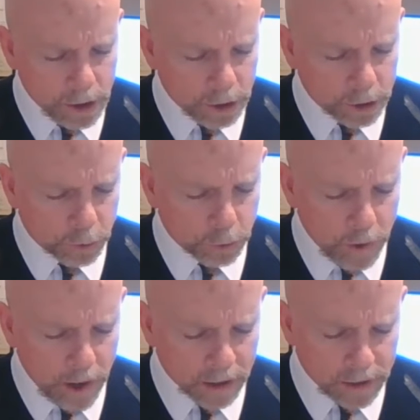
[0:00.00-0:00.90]
Newer
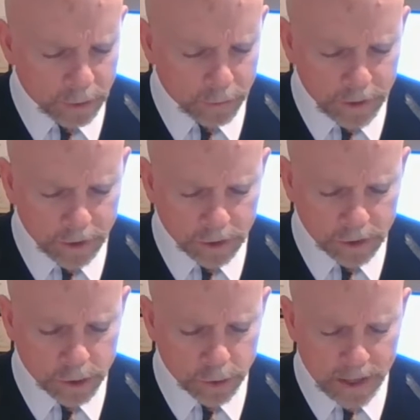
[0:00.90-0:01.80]
model year
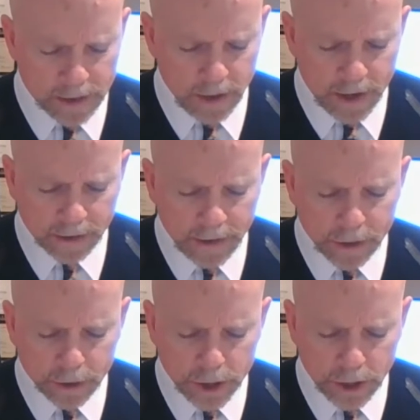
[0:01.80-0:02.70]
vehicles, 2009 and later,